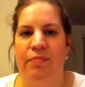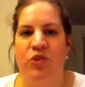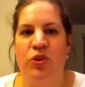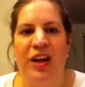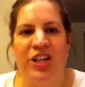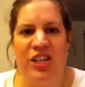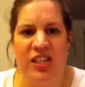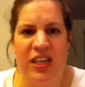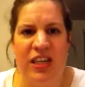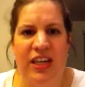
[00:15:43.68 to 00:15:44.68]
directions
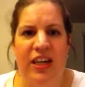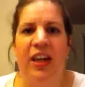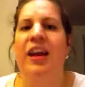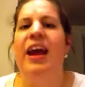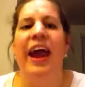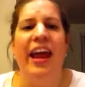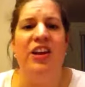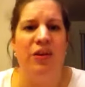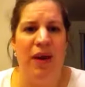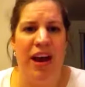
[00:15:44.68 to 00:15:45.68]
clear
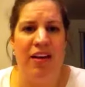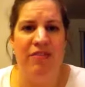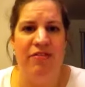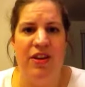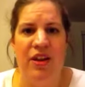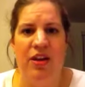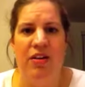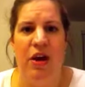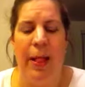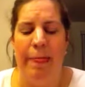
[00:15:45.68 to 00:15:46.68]
and you have
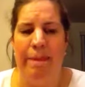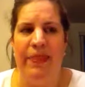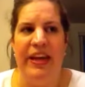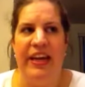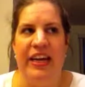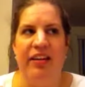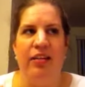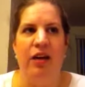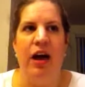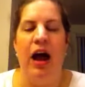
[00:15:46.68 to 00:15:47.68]
the
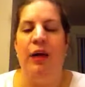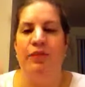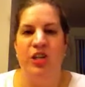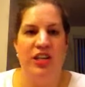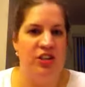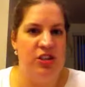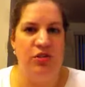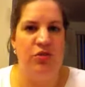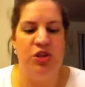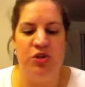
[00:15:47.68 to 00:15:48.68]
option
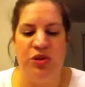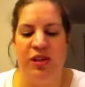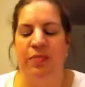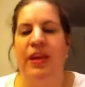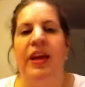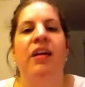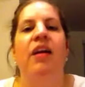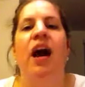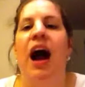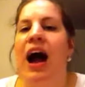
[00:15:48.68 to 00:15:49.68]
to choose something.
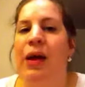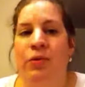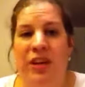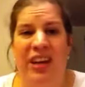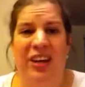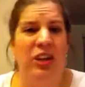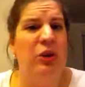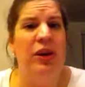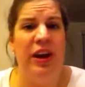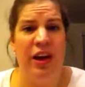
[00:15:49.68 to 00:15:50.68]
I would
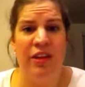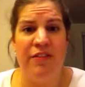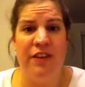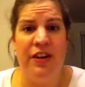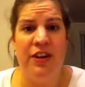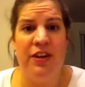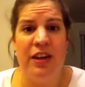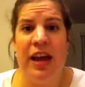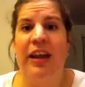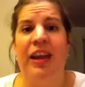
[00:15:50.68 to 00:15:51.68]
include an other field
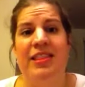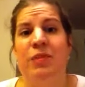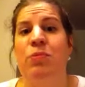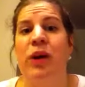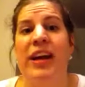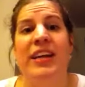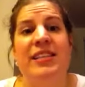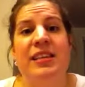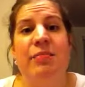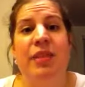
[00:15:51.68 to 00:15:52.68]
and let them write
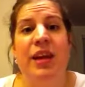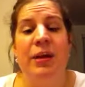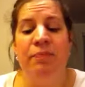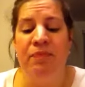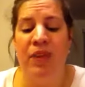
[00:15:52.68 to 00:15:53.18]
in something.